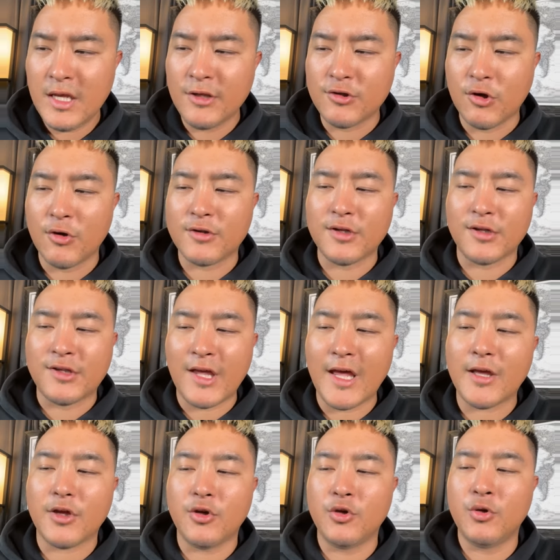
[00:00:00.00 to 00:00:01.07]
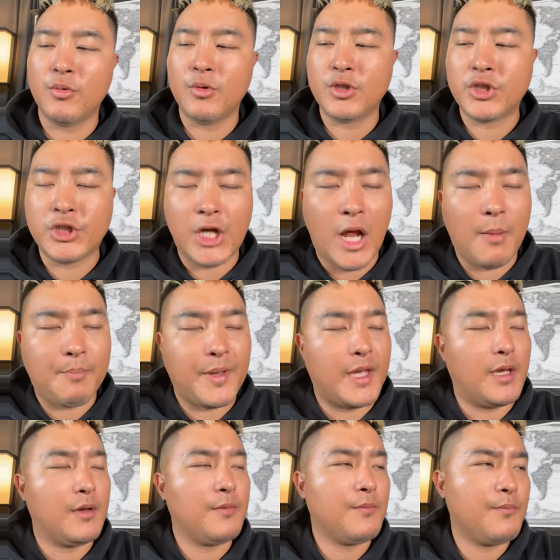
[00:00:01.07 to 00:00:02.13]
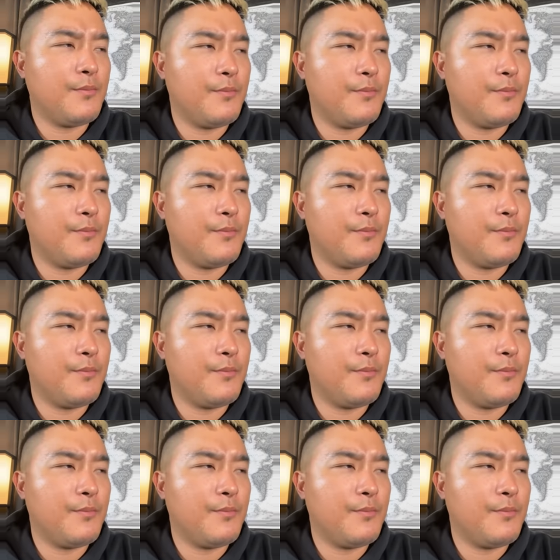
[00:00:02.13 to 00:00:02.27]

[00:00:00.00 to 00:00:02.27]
He's going to take you shopping